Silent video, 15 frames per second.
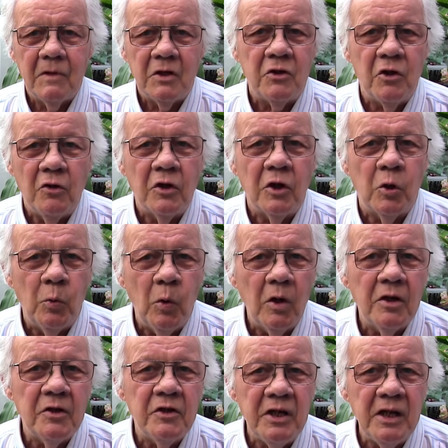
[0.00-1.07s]
So the
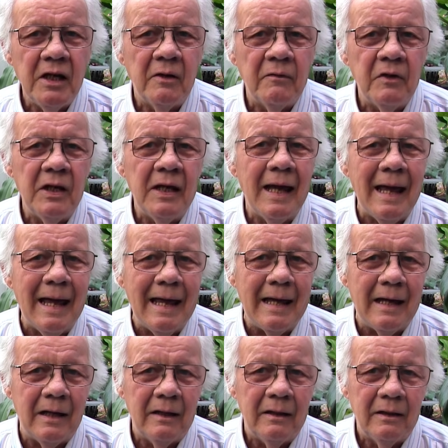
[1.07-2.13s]
quality of the
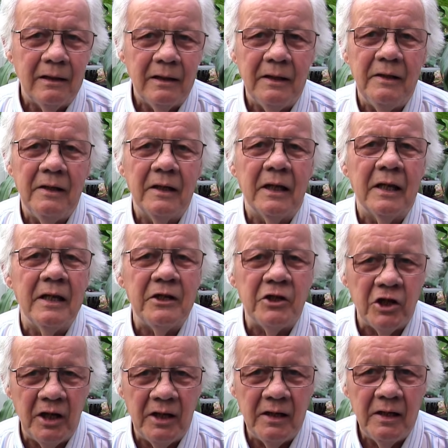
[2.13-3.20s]
air in the
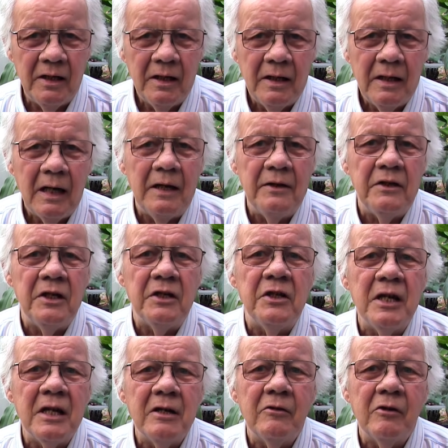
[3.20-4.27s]
kitchen had
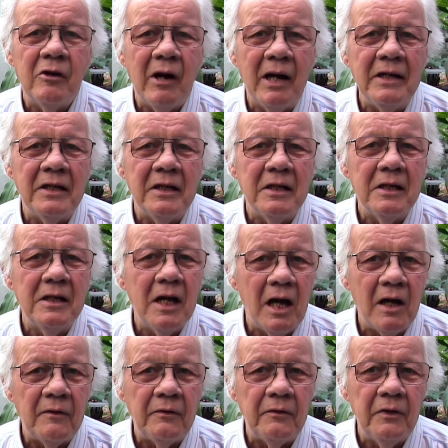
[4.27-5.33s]
deteriorated
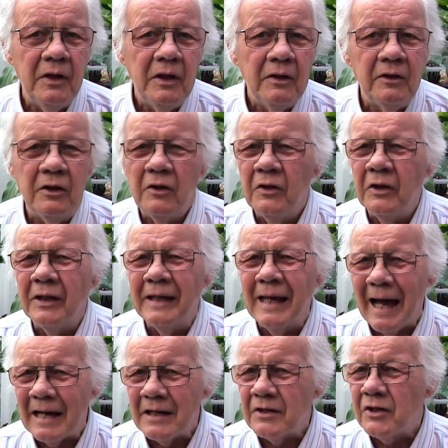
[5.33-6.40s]
enough that the
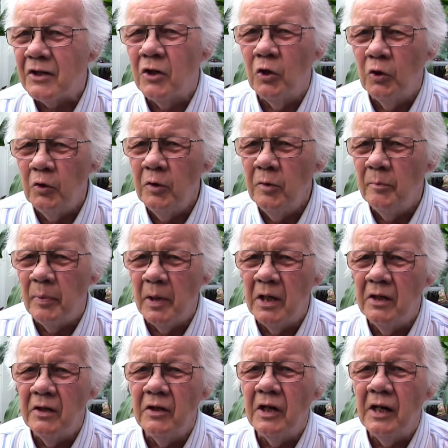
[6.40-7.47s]
gas couldn't
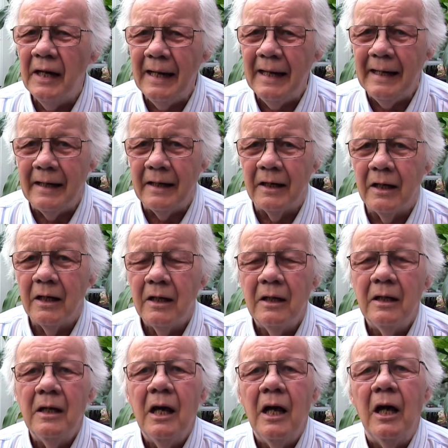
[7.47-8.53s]
burn clean.
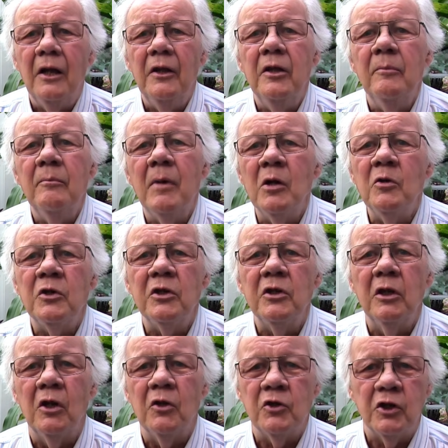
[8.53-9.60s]
And the most
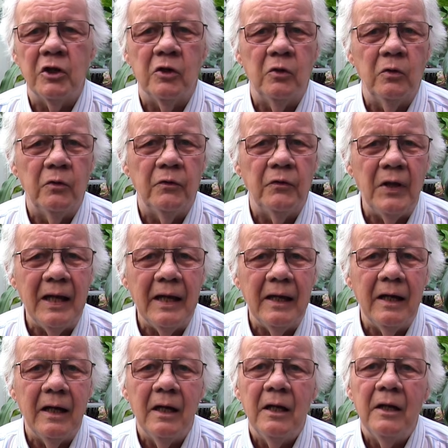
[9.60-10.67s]
logical
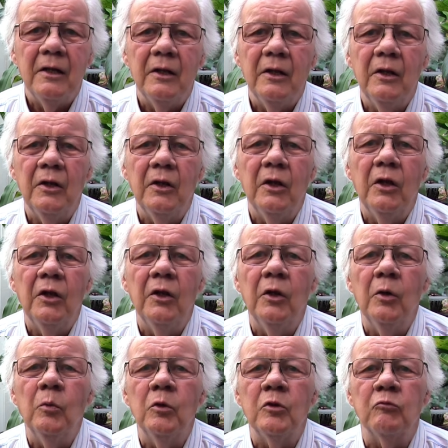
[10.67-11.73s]
thing
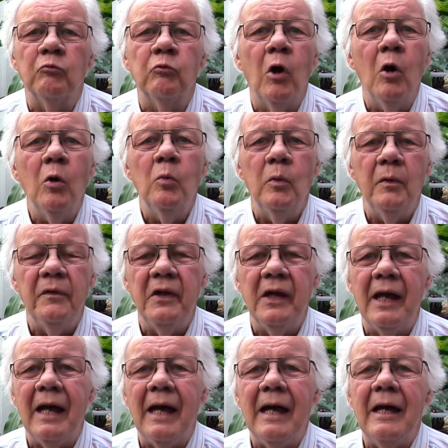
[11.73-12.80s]
that was wrong with
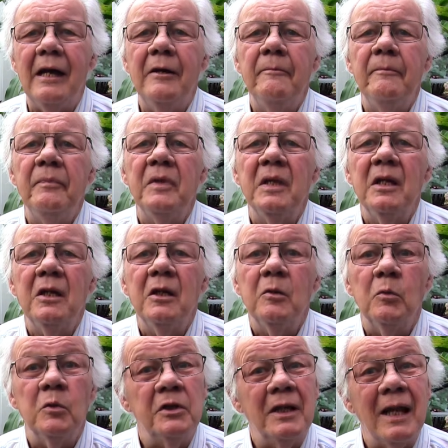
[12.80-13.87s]
the air
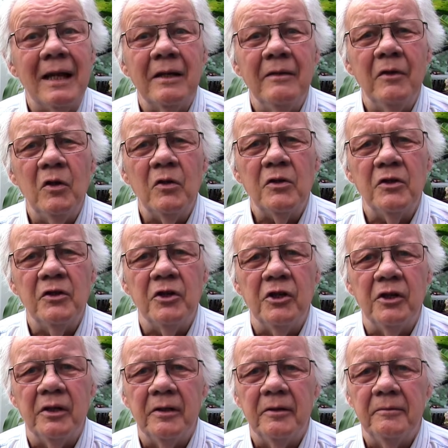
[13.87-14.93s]
was lack of
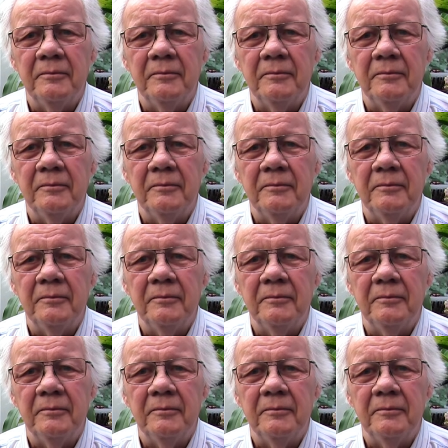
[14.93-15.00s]
oxygen.